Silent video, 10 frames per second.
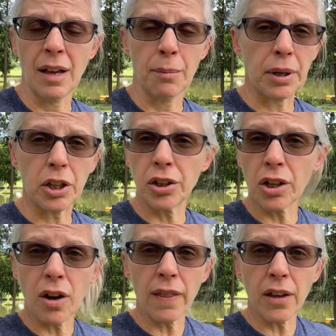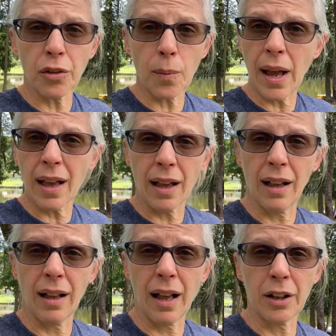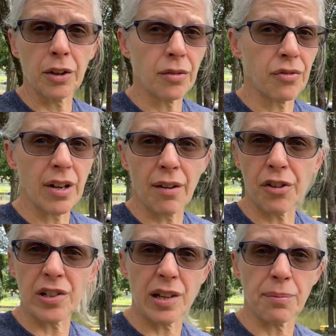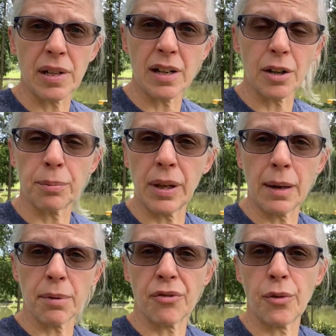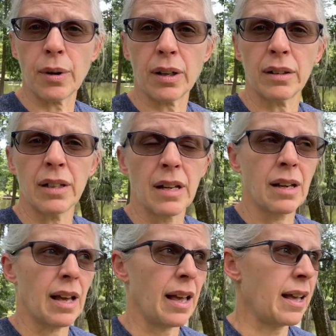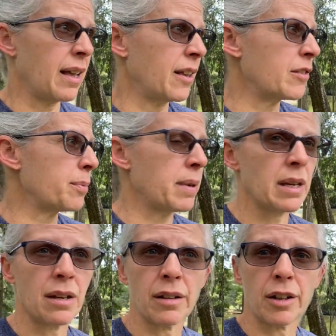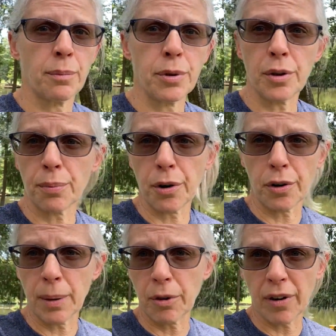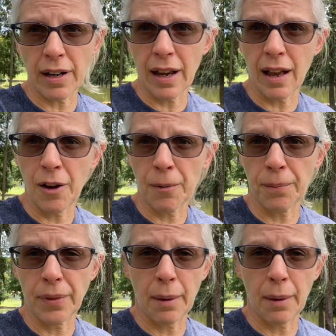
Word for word: But it could have gone the other way. I could have never stepped in an airplane before and been a computer programmer right now.